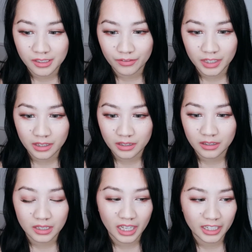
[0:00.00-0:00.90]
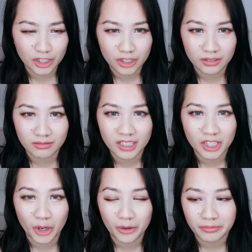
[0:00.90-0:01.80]
of, like, you
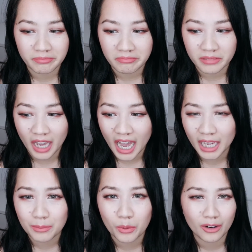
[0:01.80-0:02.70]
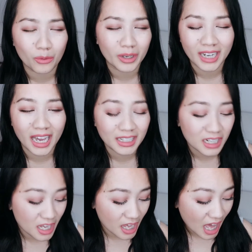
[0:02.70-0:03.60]
know, the hype or whatnot.
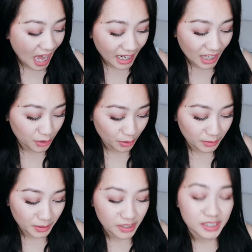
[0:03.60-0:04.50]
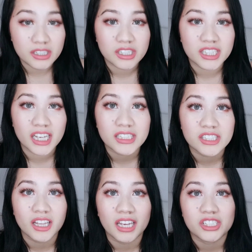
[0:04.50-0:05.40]
I got thrown in because of the shade
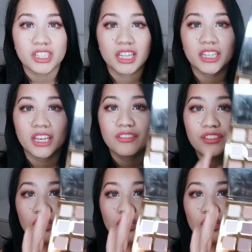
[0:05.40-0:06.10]
selection. Like, if